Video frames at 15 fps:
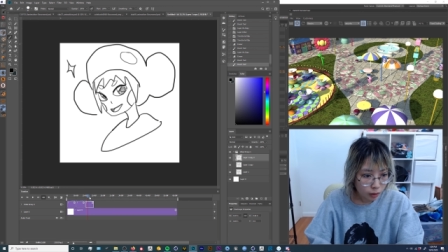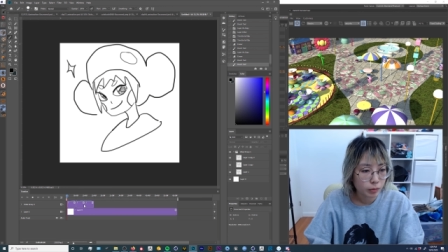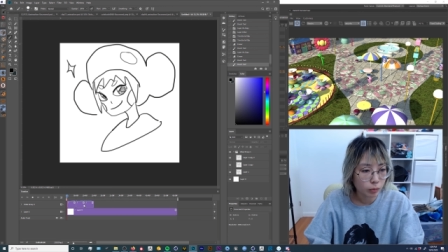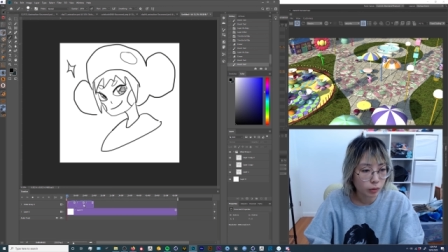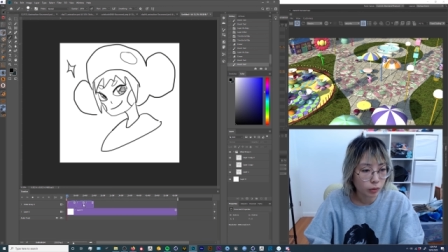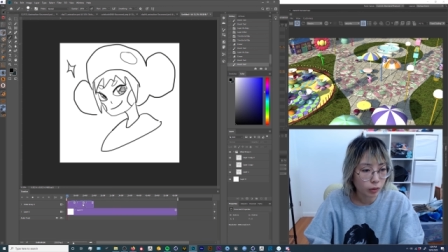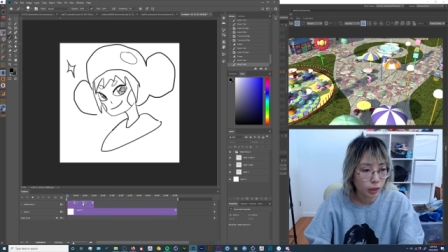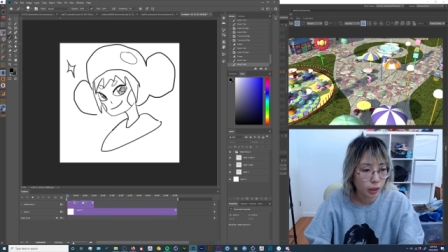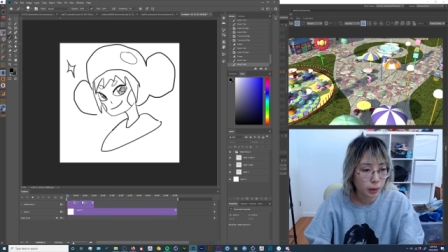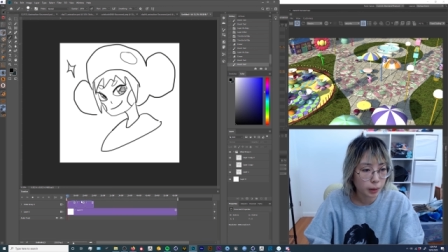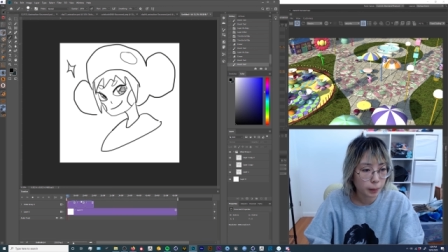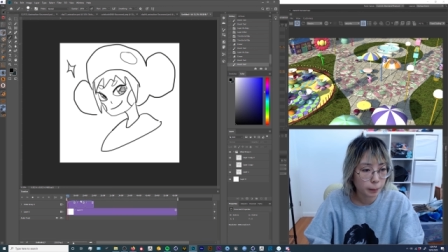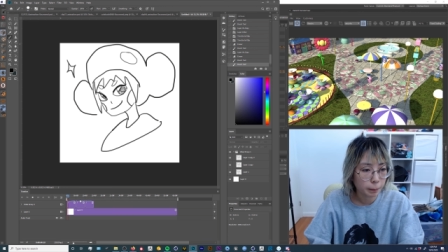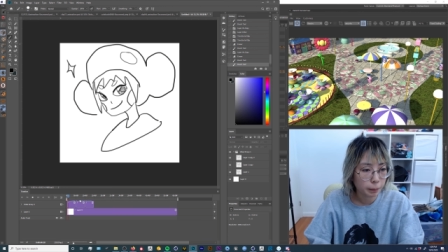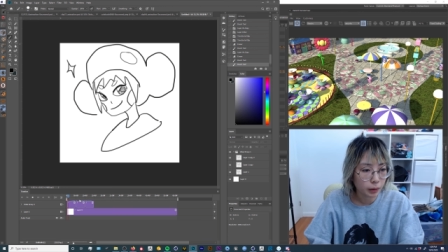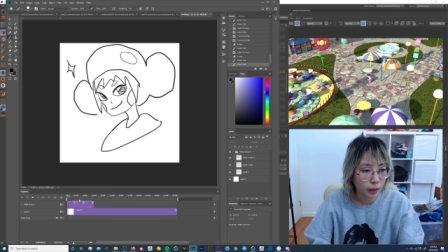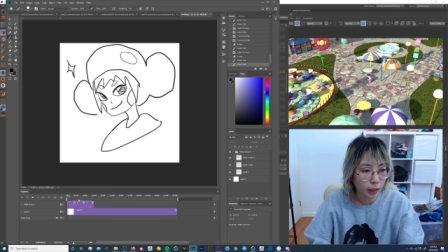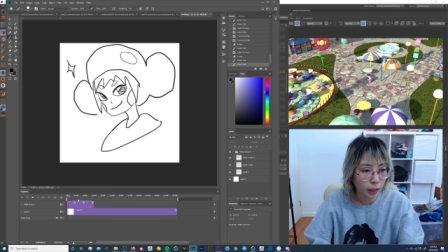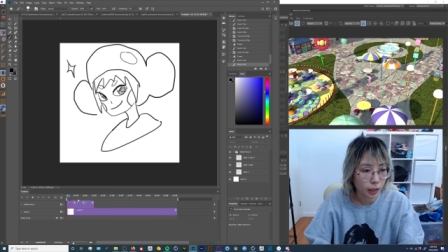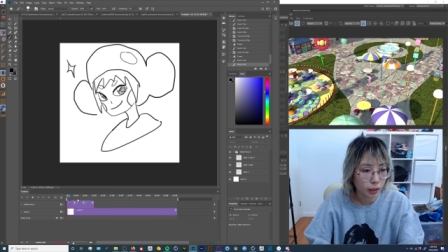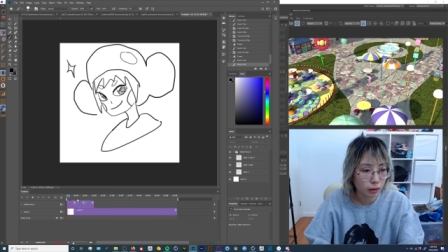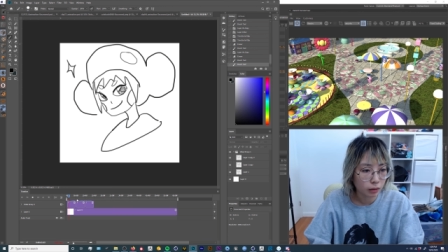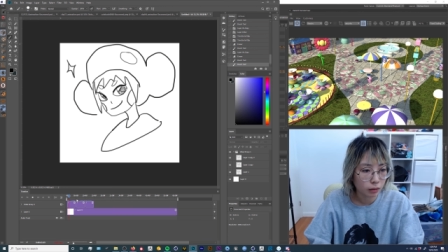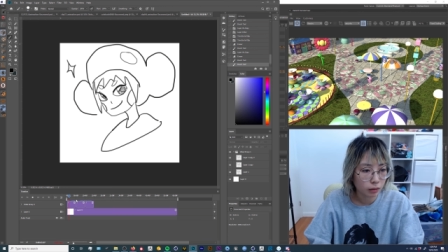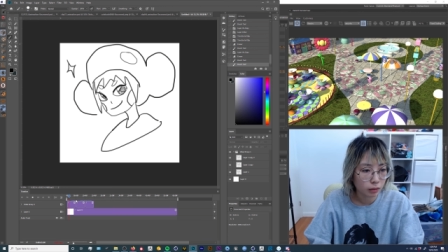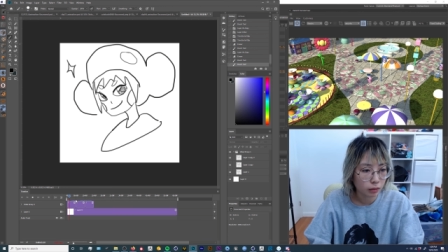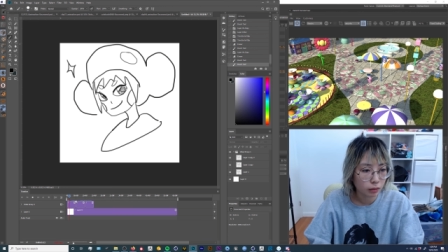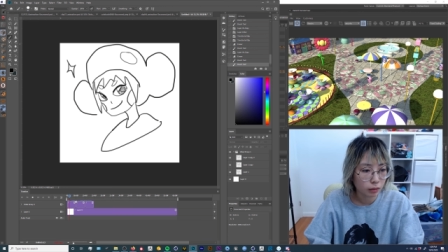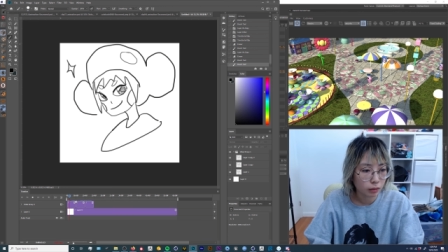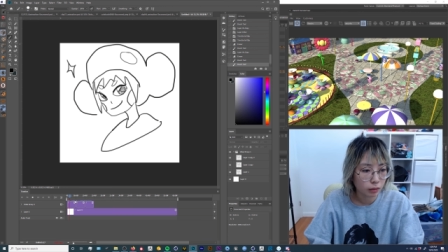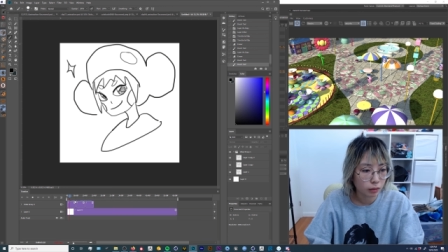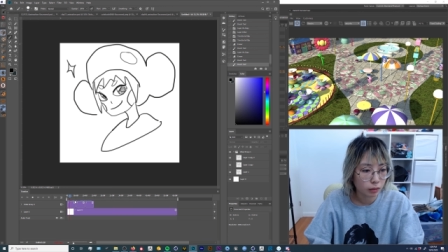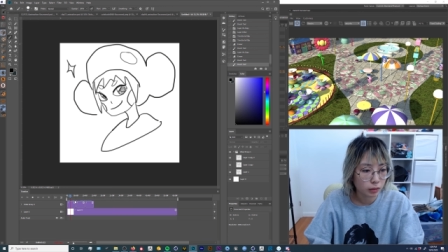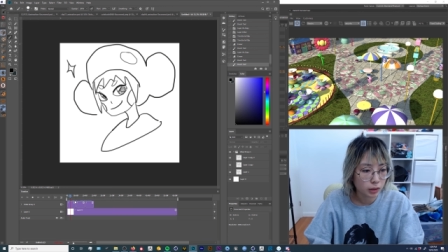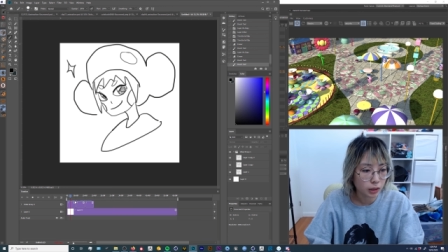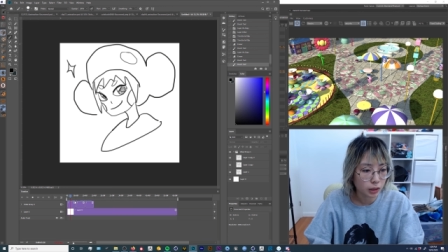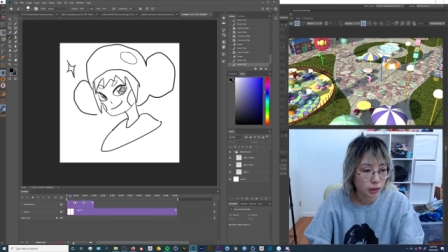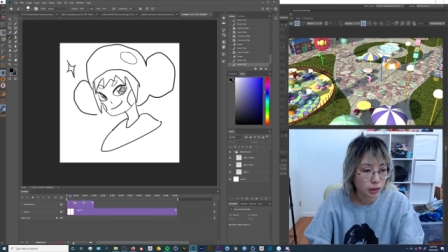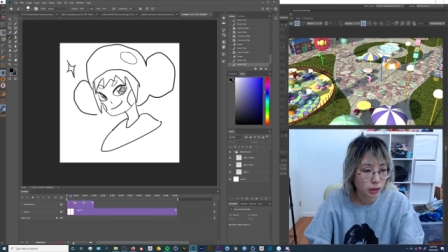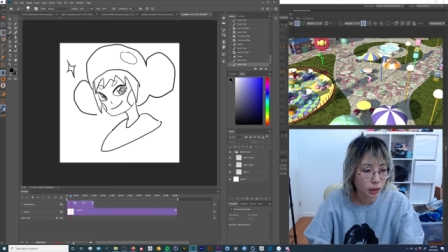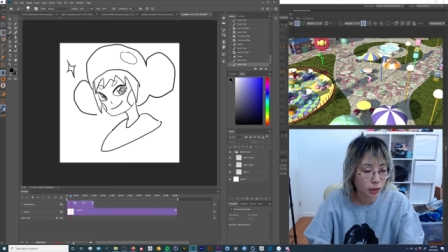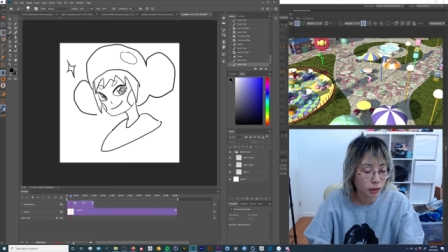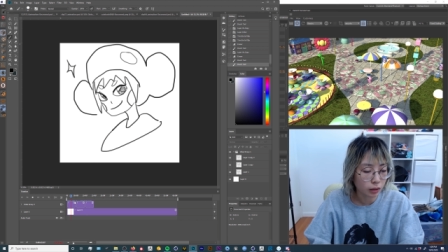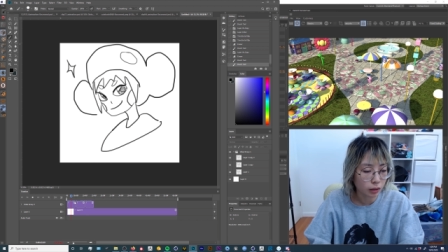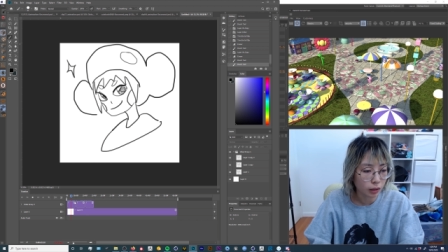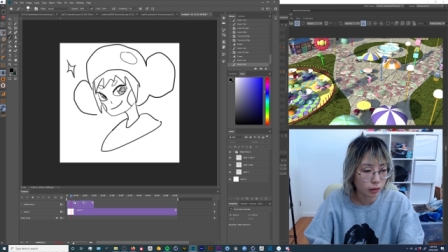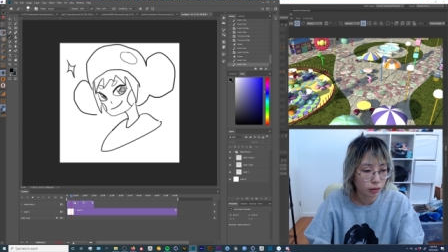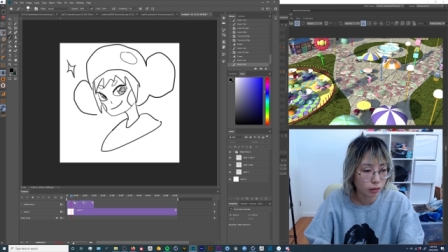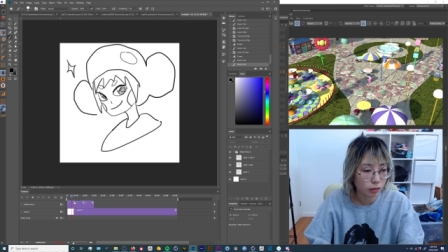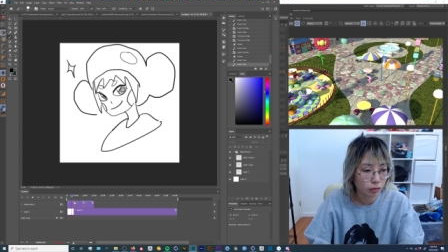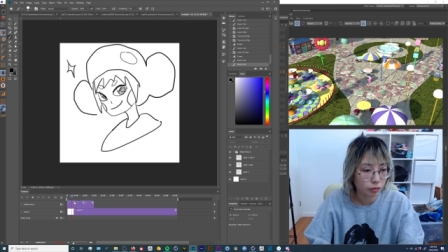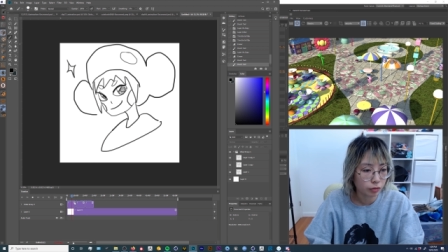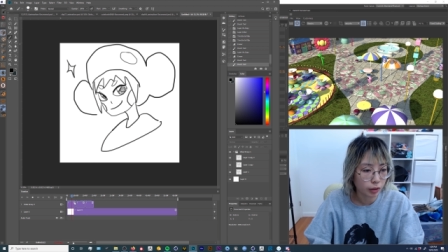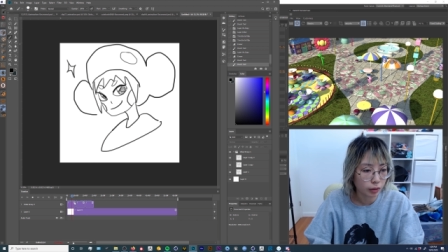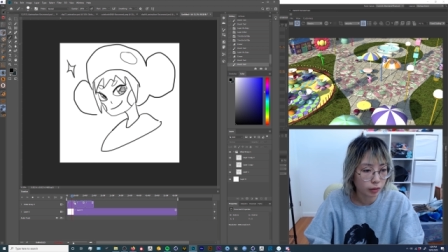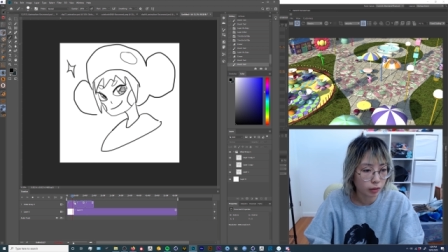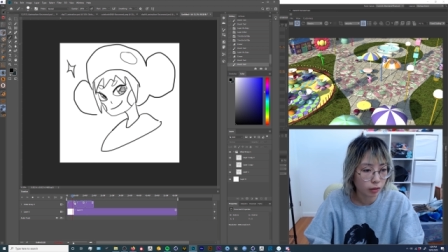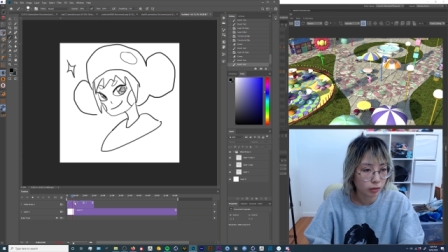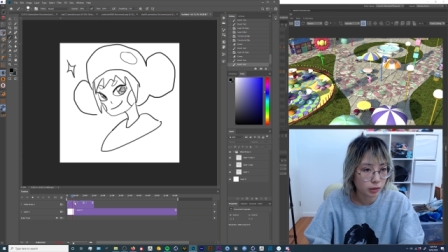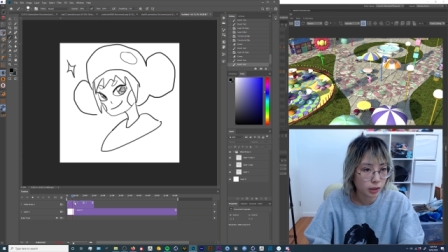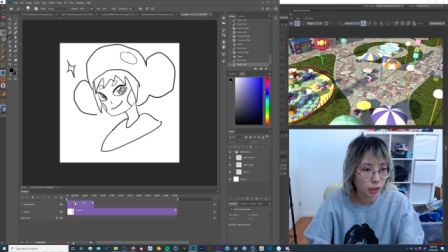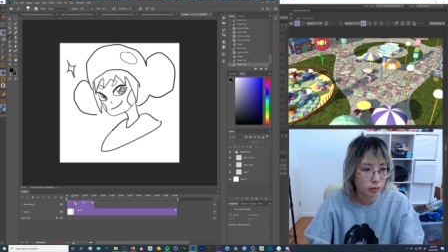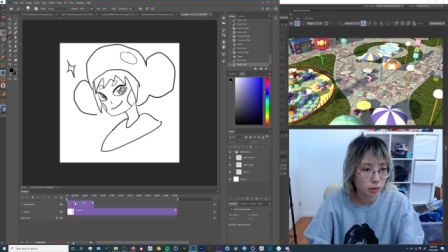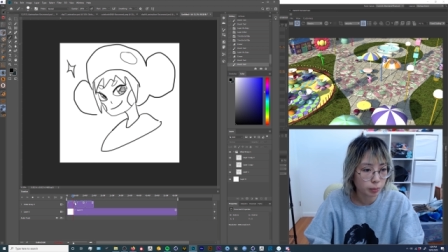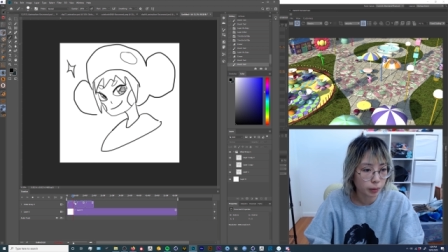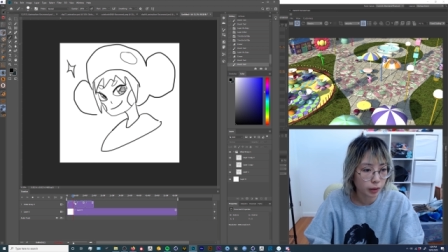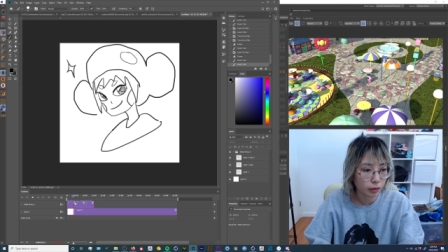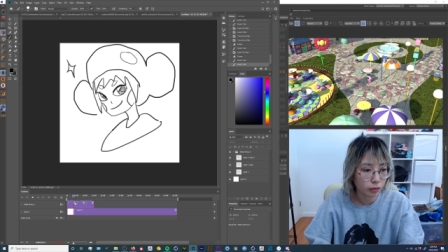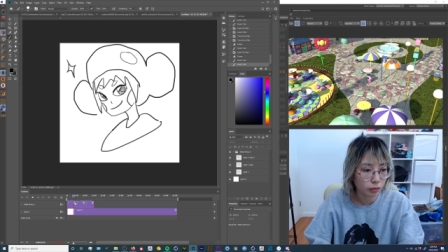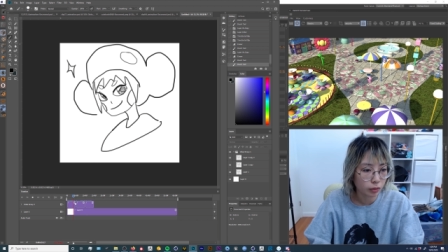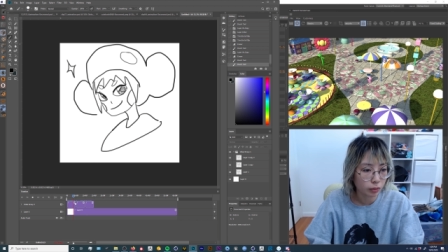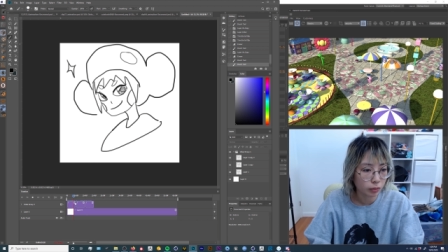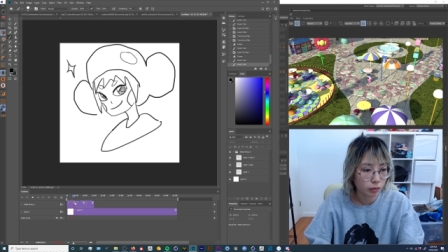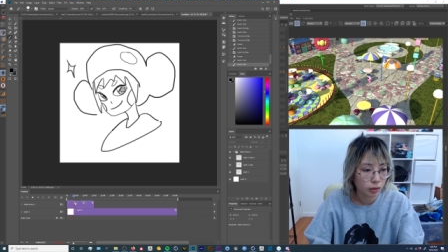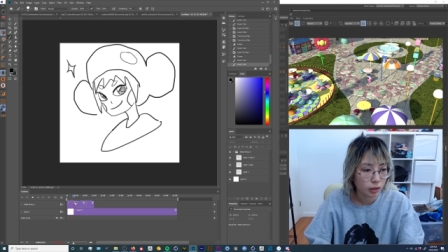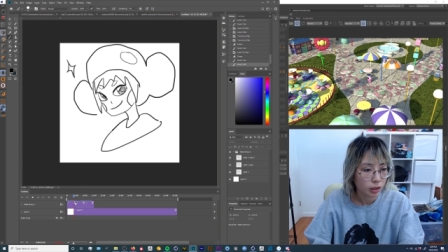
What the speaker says: When you hit play, see this is taking like a very long time to play through.